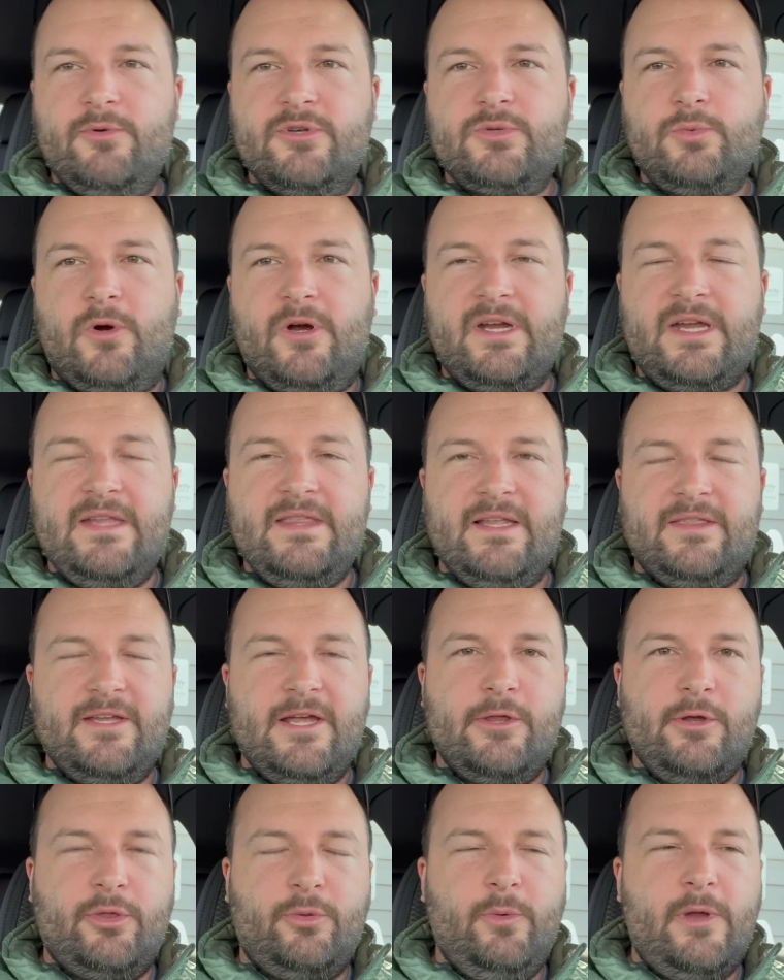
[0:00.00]
was working, that the
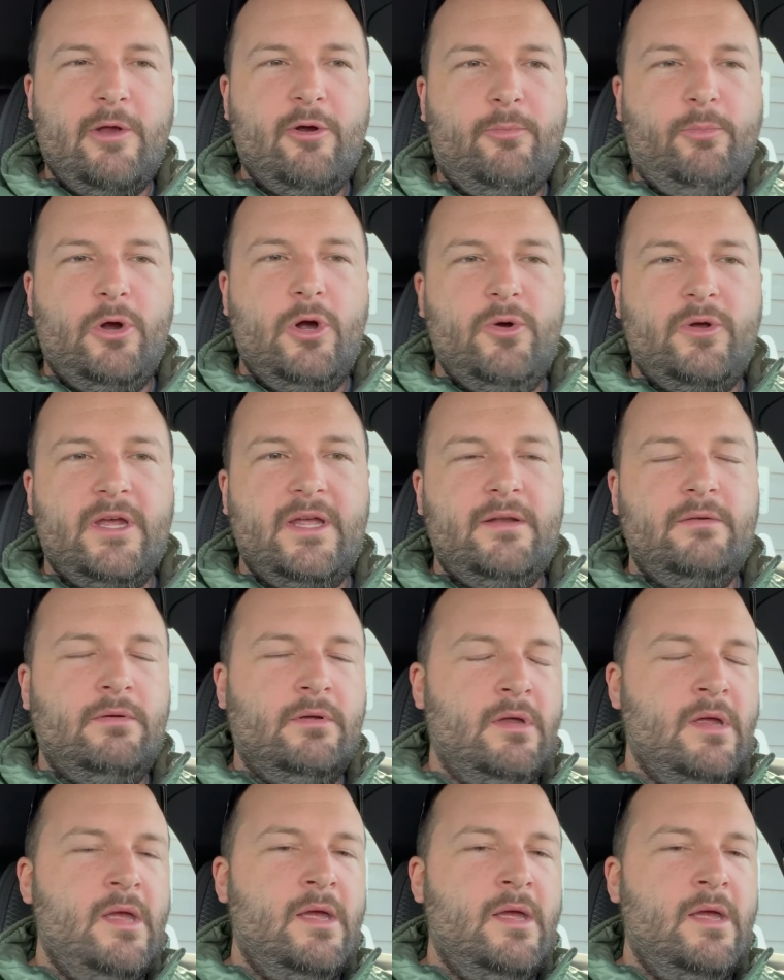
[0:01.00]
other three are broken.